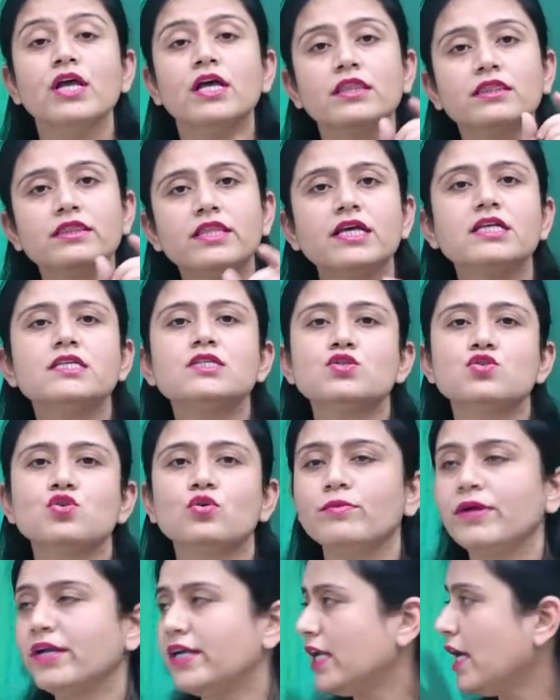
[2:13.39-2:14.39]
This
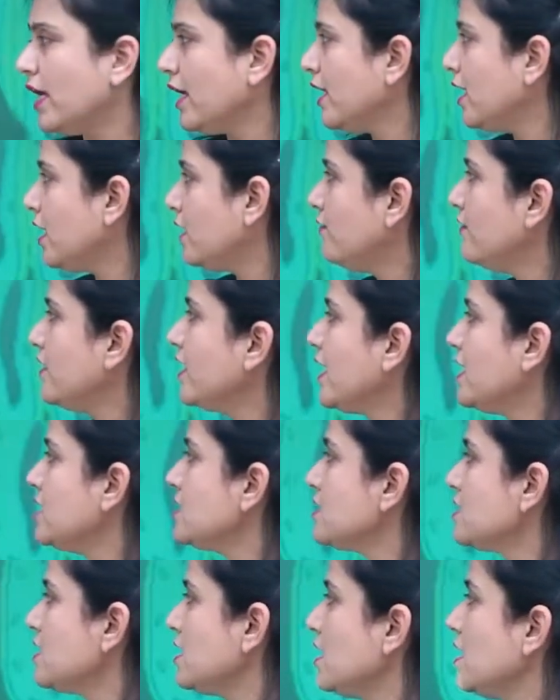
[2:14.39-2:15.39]
stomata, here we can
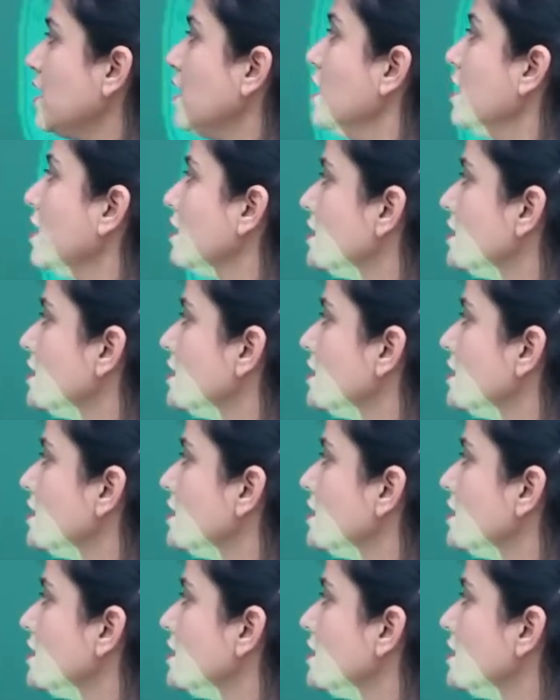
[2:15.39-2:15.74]
see,